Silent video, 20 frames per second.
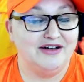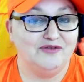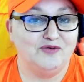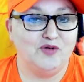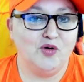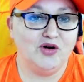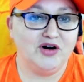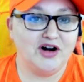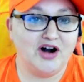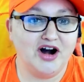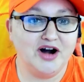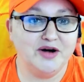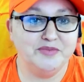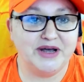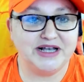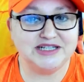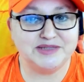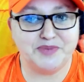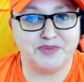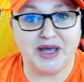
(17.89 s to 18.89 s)
for our
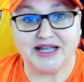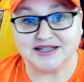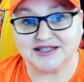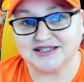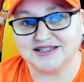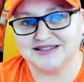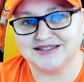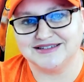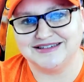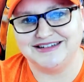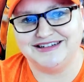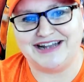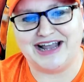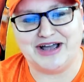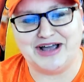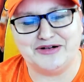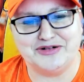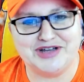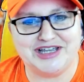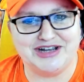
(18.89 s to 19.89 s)
best bets.
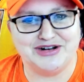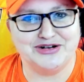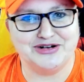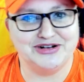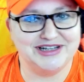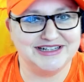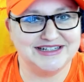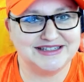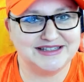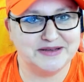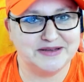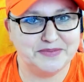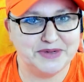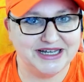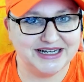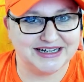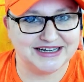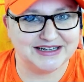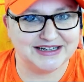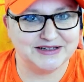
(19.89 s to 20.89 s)
Now here is the
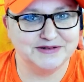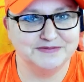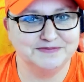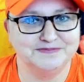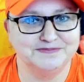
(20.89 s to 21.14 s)
pick.